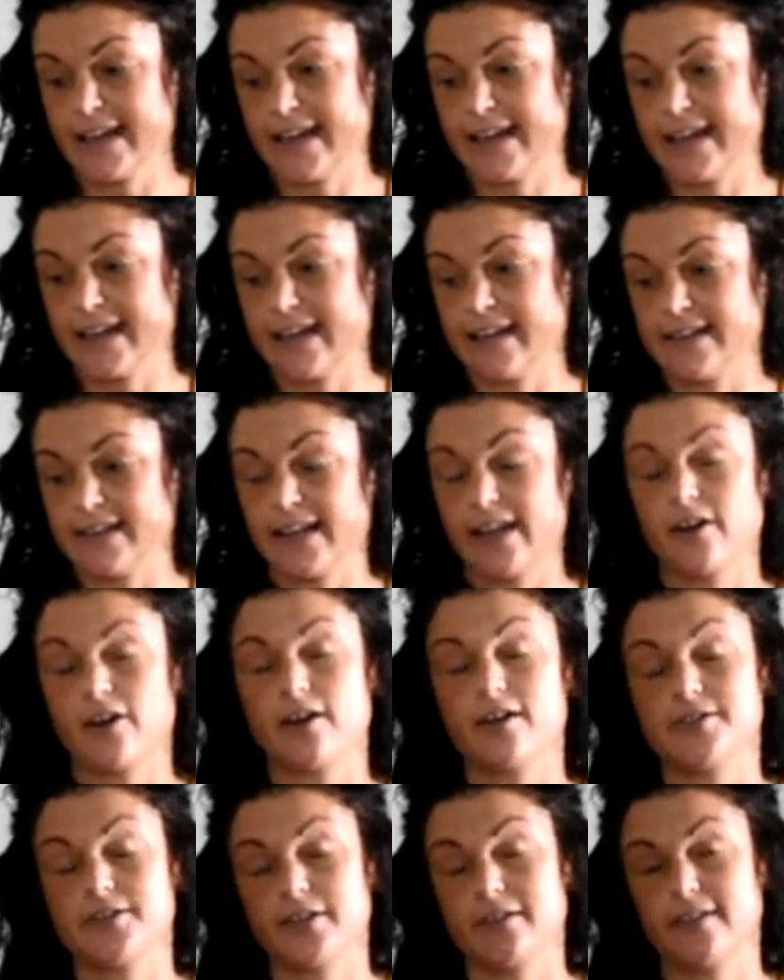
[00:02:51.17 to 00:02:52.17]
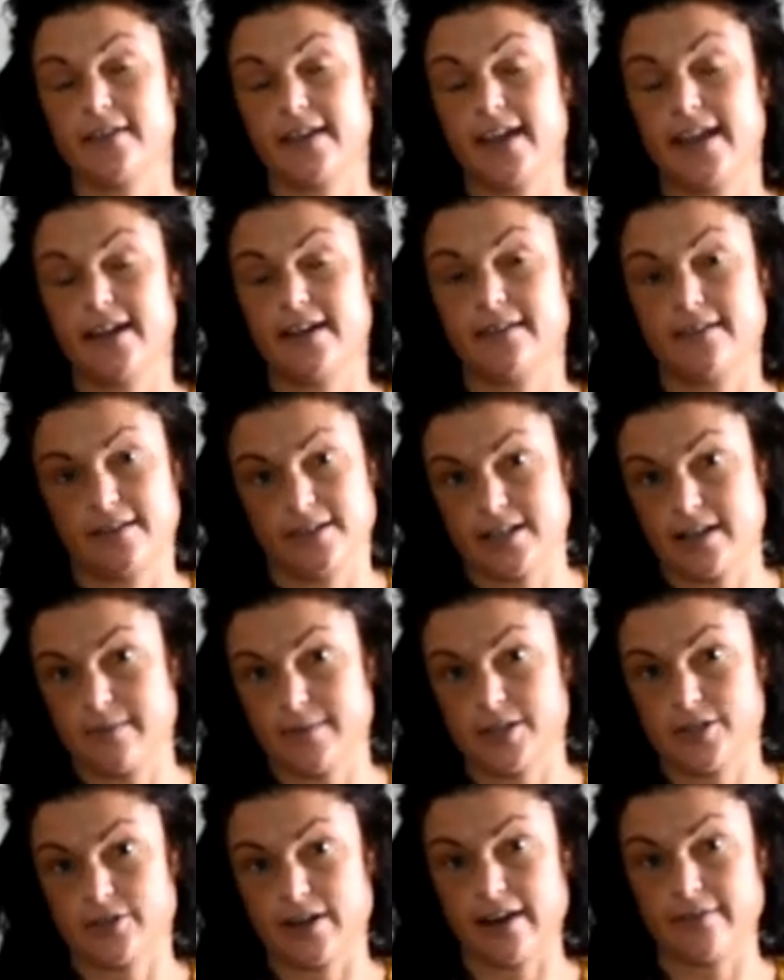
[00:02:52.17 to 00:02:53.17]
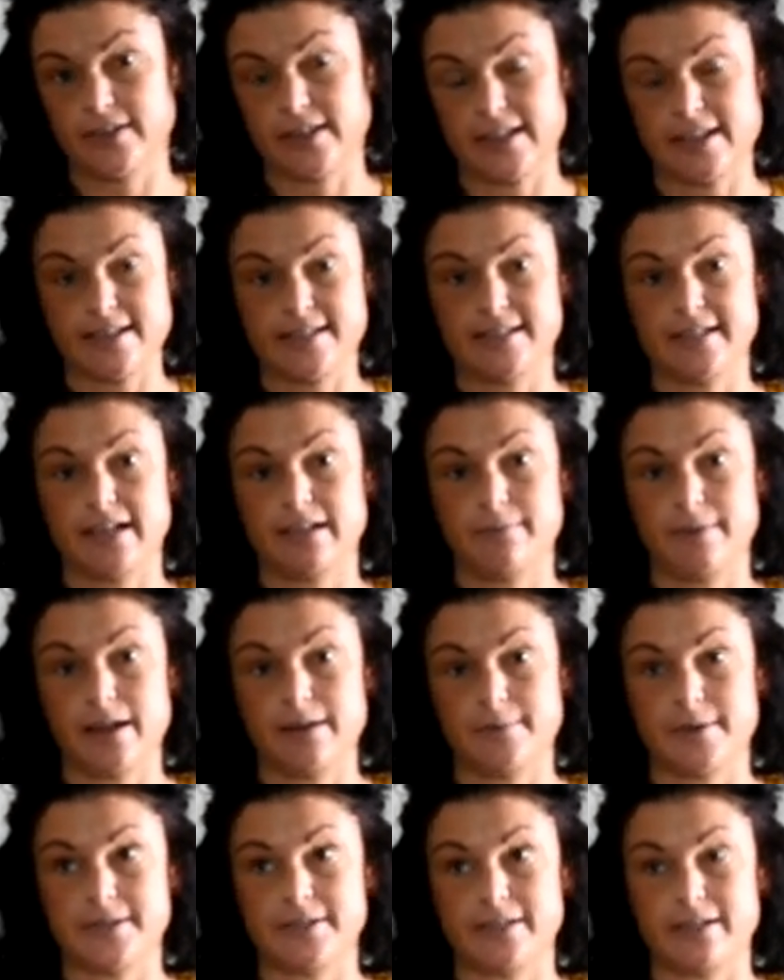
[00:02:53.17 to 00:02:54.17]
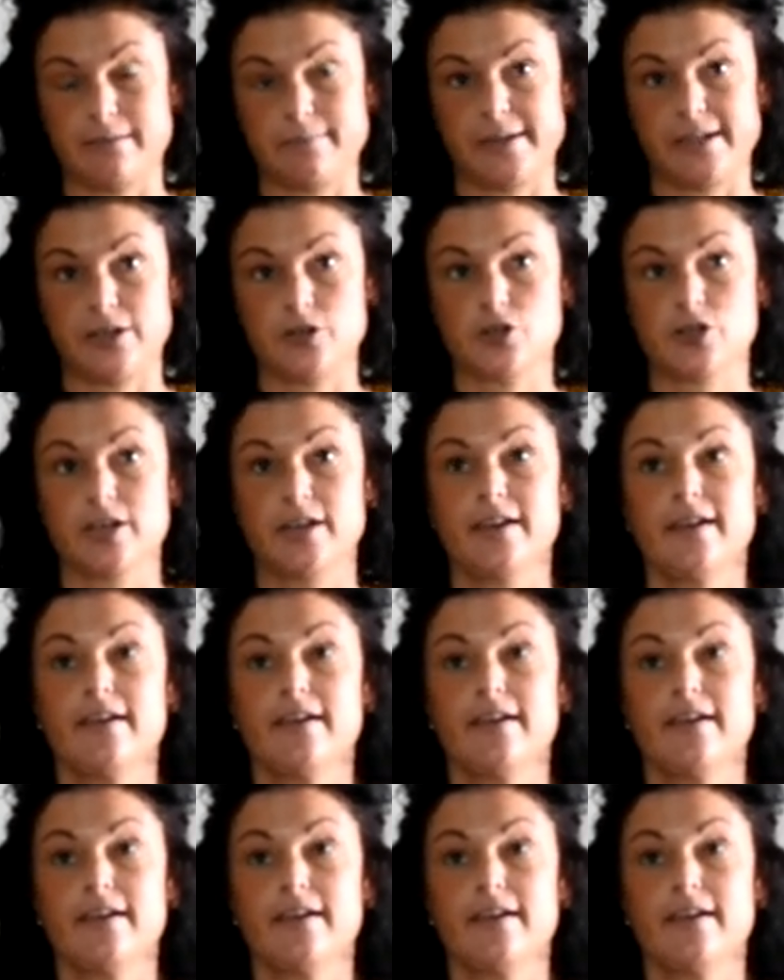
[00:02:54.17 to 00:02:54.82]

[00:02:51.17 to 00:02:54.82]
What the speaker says: and they are also located on Thomas Drive at the east end of Panama City Beach.